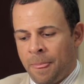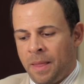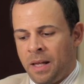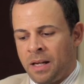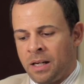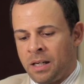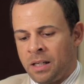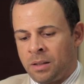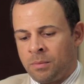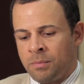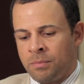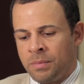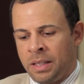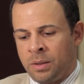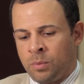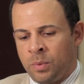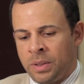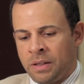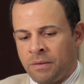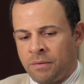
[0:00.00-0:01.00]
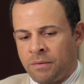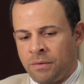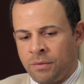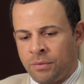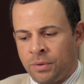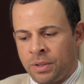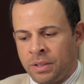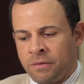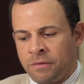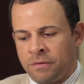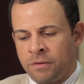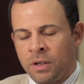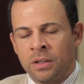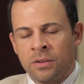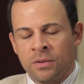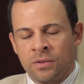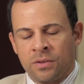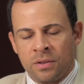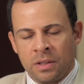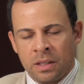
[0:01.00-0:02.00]
and we have three
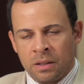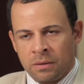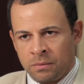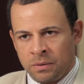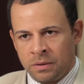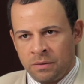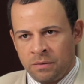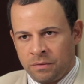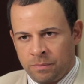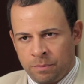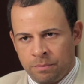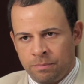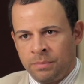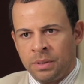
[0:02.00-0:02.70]
funds that we've